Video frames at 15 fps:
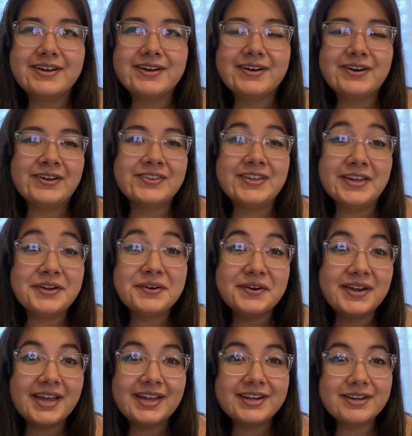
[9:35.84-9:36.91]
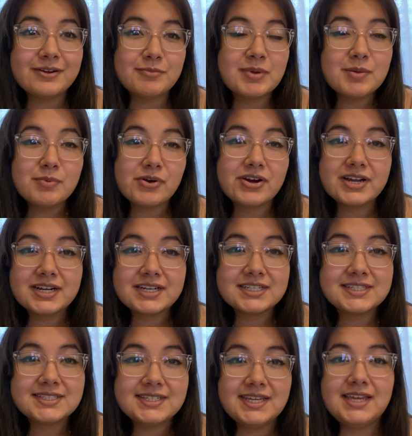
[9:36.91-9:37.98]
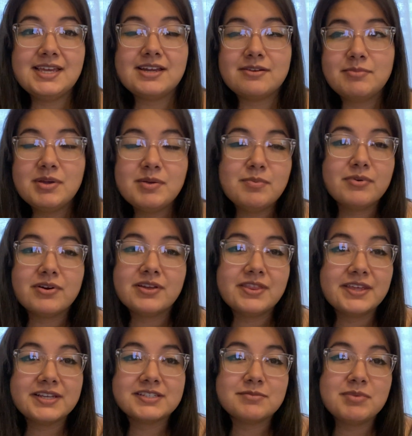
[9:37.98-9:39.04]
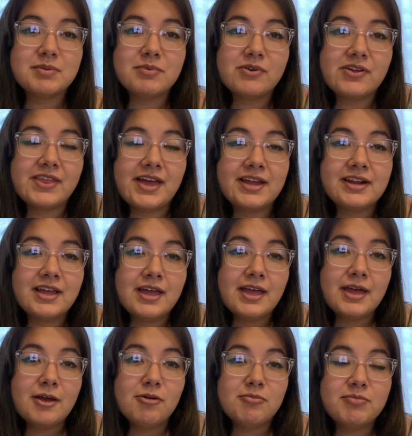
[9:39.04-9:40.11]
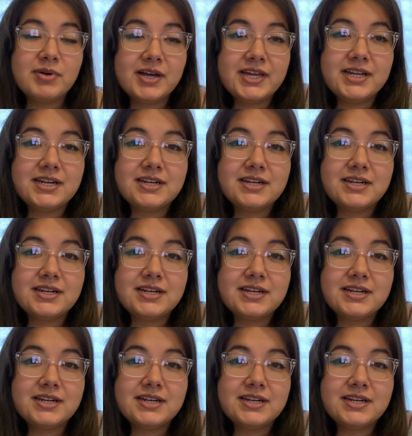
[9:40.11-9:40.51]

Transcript: on the internet. You know, people are gonna see, and people are this and people are that. But